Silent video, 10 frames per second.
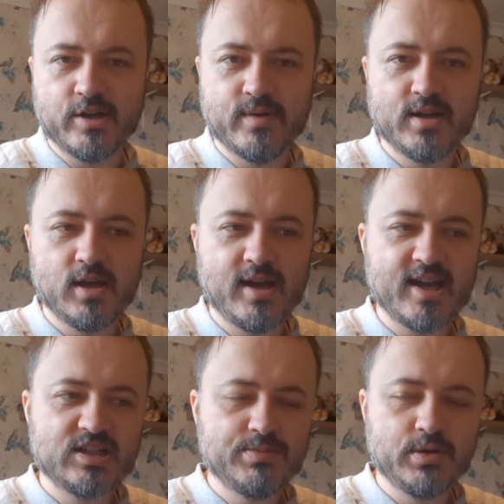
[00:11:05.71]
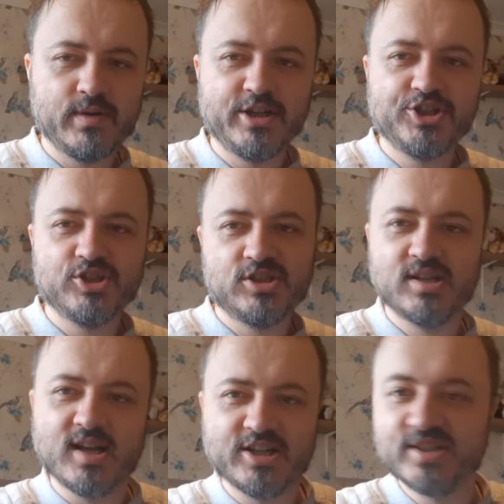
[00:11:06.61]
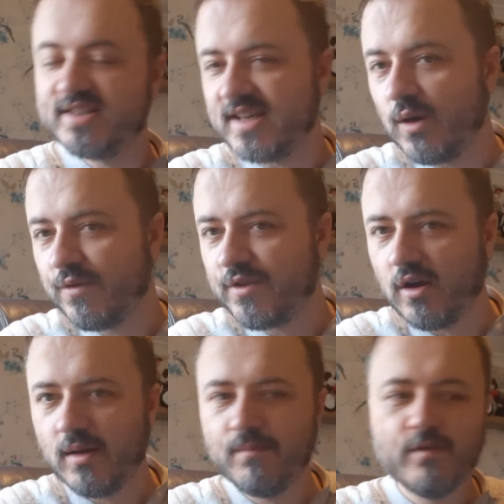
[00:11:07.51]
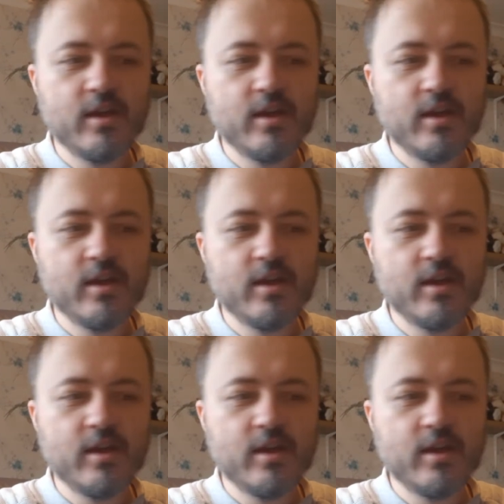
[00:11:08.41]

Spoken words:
you're in like exploration / stealth time,